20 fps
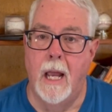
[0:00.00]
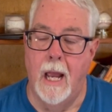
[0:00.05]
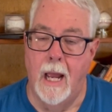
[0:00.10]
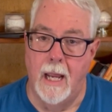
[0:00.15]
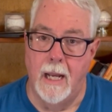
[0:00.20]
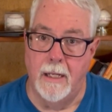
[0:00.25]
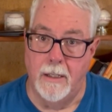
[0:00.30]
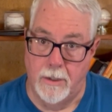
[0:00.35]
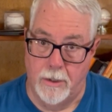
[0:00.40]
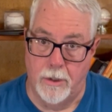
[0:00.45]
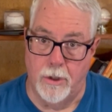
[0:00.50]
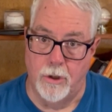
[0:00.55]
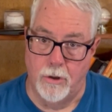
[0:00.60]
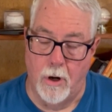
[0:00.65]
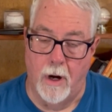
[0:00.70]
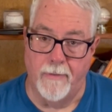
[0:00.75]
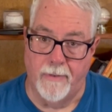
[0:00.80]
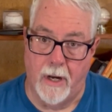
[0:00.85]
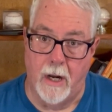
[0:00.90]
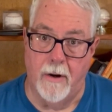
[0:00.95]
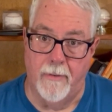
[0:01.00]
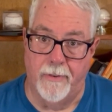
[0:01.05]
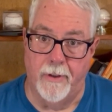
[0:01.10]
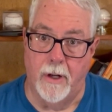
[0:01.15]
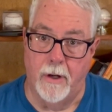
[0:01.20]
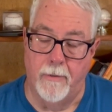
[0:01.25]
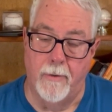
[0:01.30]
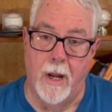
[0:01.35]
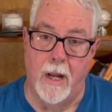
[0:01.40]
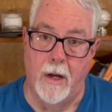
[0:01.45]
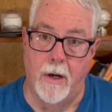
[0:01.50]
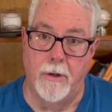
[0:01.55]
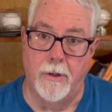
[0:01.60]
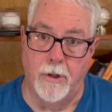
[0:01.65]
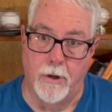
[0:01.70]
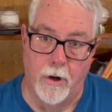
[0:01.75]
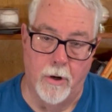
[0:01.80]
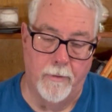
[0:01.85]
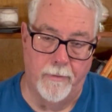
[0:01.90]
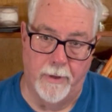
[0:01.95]
and to drive carefully around
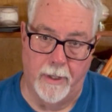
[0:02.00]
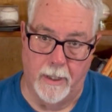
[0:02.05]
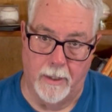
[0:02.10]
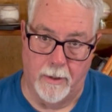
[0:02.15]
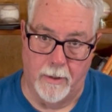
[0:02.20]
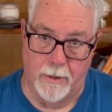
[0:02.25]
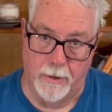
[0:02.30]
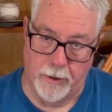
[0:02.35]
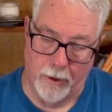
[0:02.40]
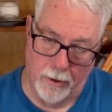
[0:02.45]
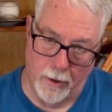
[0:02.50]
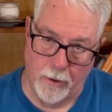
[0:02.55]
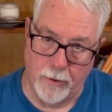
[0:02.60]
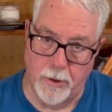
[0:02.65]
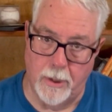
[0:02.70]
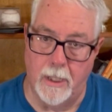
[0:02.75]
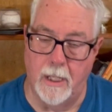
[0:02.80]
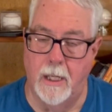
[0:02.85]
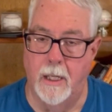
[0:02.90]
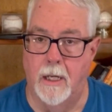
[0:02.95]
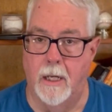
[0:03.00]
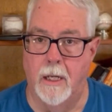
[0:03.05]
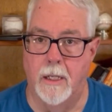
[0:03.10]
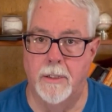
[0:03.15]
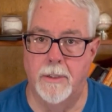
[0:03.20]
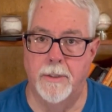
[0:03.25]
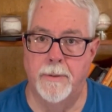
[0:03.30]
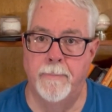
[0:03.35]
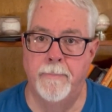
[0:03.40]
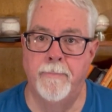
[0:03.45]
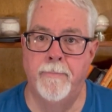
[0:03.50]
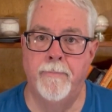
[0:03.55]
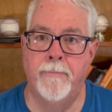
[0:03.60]
your own vehicle. So those are the idiots.